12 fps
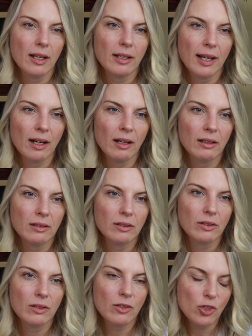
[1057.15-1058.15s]
Now,
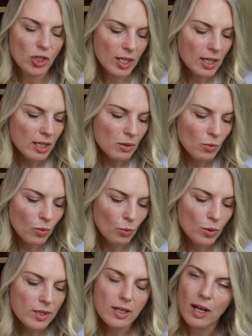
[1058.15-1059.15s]
she
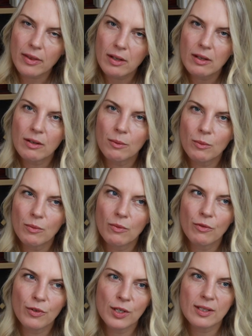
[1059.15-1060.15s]
was another
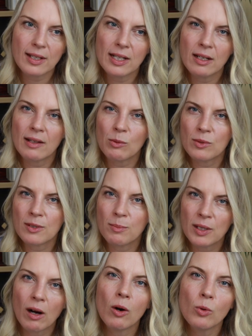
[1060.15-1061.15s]
First Lady that was a
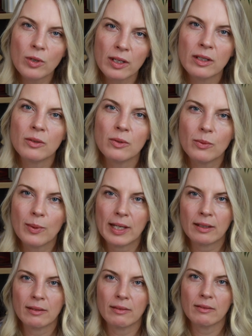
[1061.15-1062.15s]
bit older
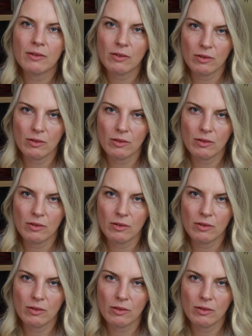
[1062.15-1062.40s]
when